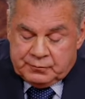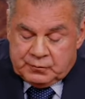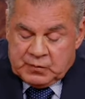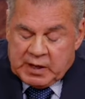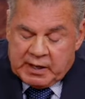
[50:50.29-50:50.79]

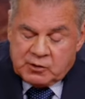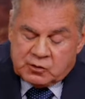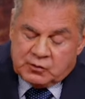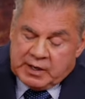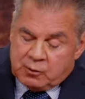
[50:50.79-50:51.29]
The
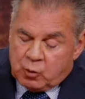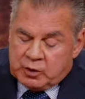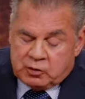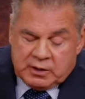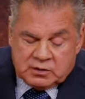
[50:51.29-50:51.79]
angels, and one
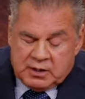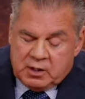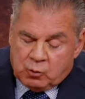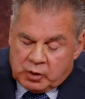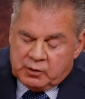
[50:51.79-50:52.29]
translate,
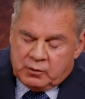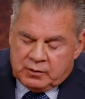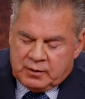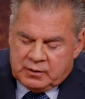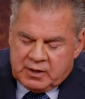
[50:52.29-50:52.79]

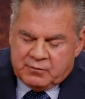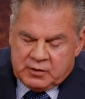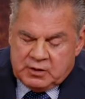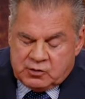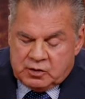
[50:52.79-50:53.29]
one
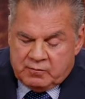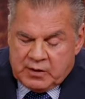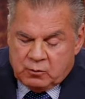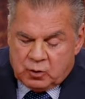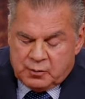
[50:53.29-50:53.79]
definition of
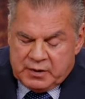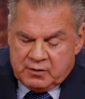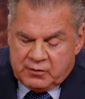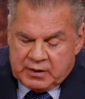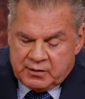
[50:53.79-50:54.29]
that word
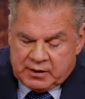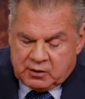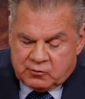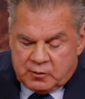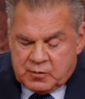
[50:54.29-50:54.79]
benefit, I think
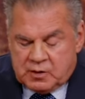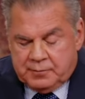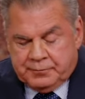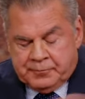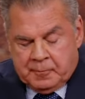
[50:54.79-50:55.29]
is from the
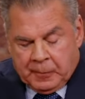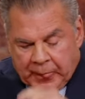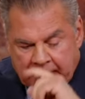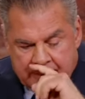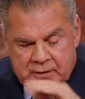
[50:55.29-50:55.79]

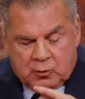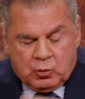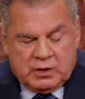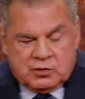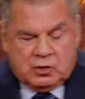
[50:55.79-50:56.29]
the
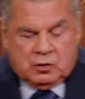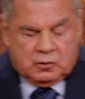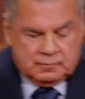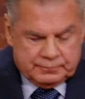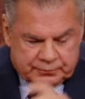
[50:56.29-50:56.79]

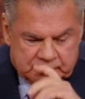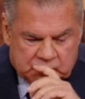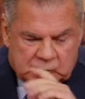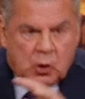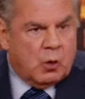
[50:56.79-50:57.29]
original
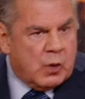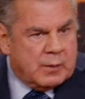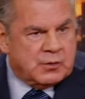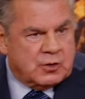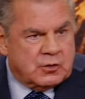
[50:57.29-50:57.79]
Noah
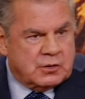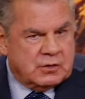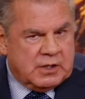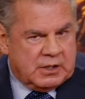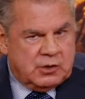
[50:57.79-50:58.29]
Webster's
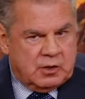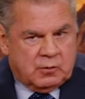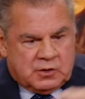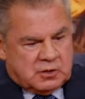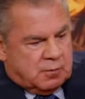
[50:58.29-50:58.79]
dictionary,
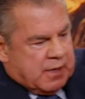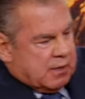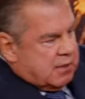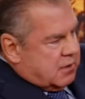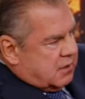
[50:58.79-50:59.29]
which is about
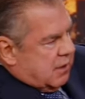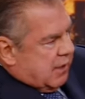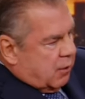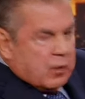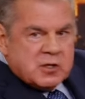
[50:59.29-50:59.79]
this
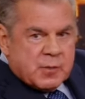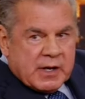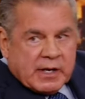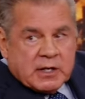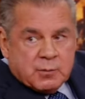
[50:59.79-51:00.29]
thick. It weighs about
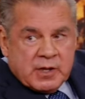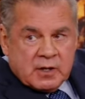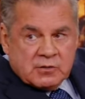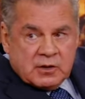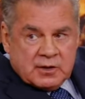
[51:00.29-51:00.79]
80
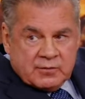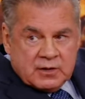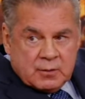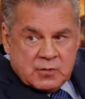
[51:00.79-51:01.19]
pounds to lift it. I'm